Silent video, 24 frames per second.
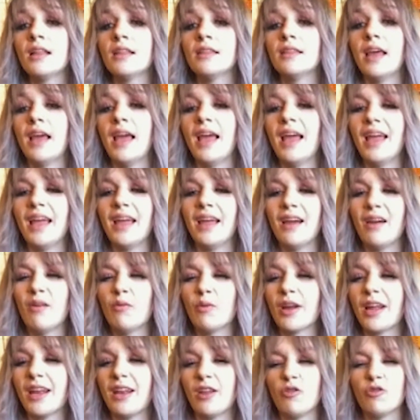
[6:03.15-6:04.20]
They
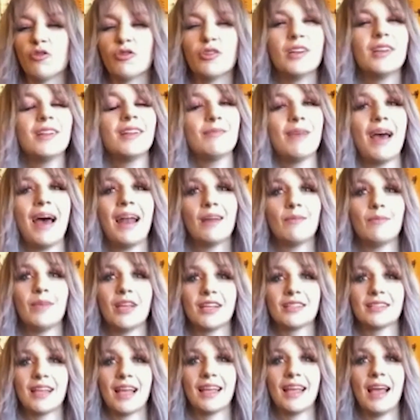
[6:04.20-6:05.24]
were getting really mad at me
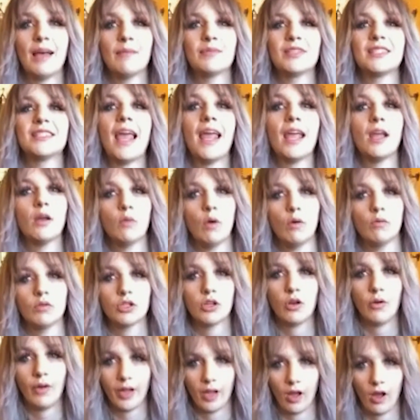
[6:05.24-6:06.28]
because I kept saying what was
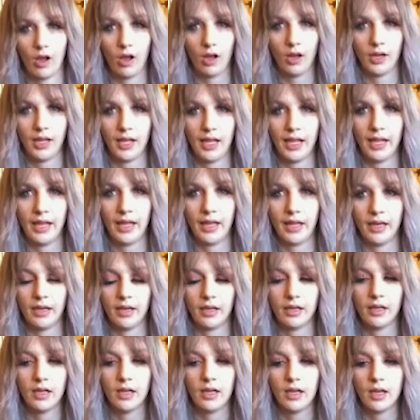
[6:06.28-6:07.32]
going on.
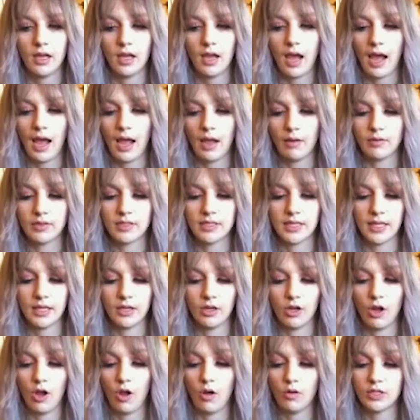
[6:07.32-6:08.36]
And I was in
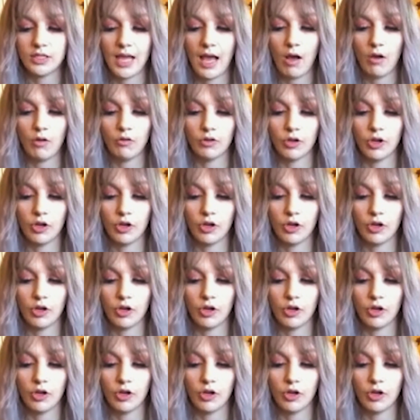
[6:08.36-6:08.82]
a hotel